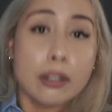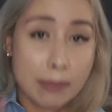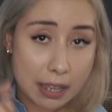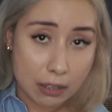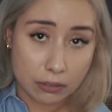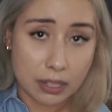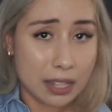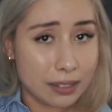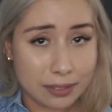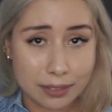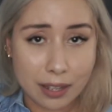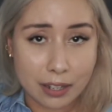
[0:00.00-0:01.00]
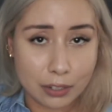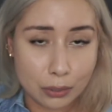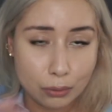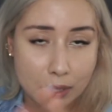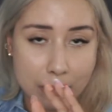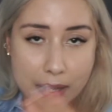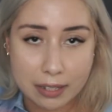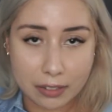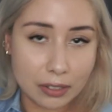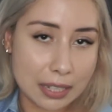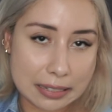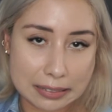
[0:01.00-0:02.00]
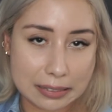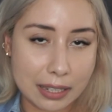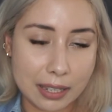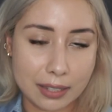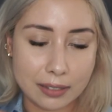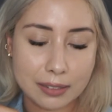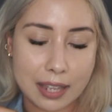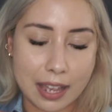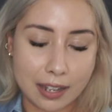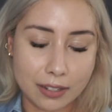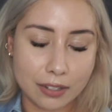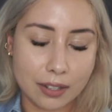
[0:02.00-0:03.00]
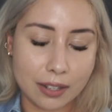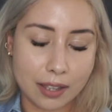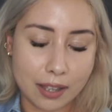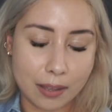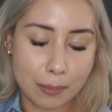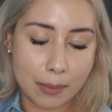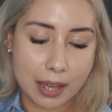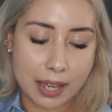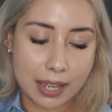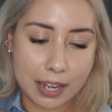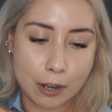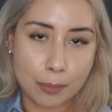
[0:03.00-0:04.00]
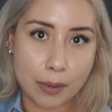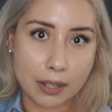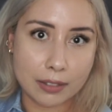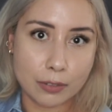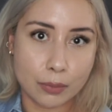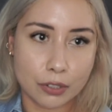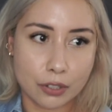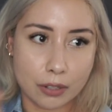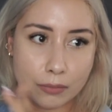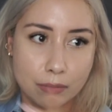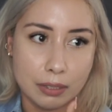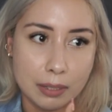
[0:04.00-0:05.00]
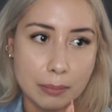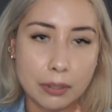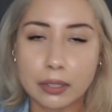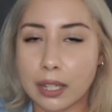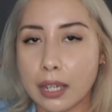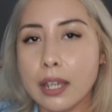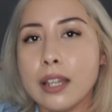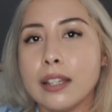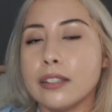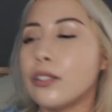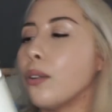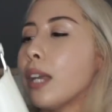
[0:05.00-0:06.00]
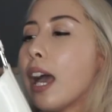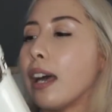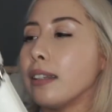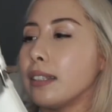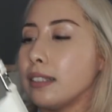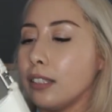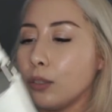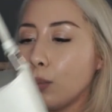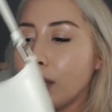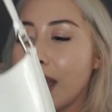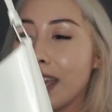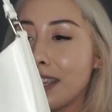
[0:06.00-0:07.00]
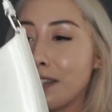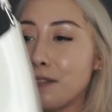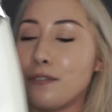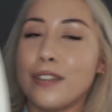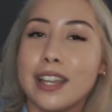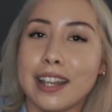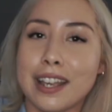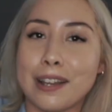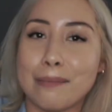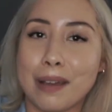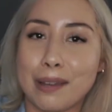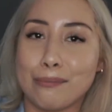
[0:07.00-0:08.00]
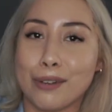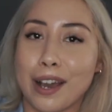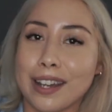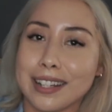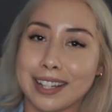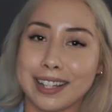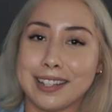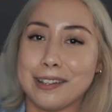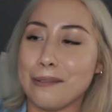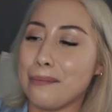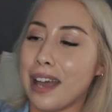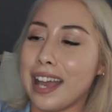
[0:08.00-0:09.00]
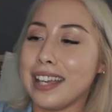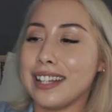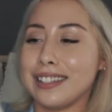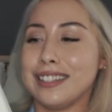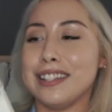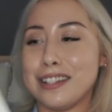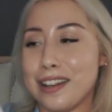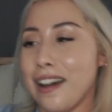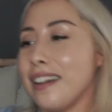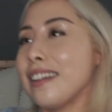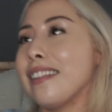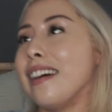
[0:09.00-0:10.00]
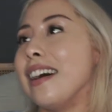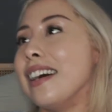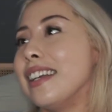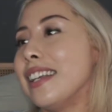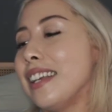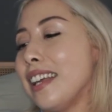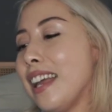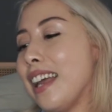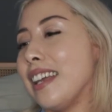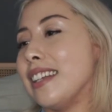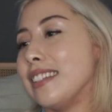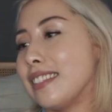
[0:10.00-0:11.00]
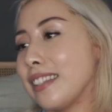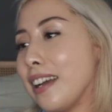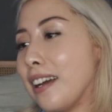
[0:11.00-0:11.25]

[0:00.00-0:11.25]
my house keys, not including my sunglasses case, and my AirPods, which are really bulky. So yeah, this is what I can fit in my Prada Cleo bag. It's not a lot. It's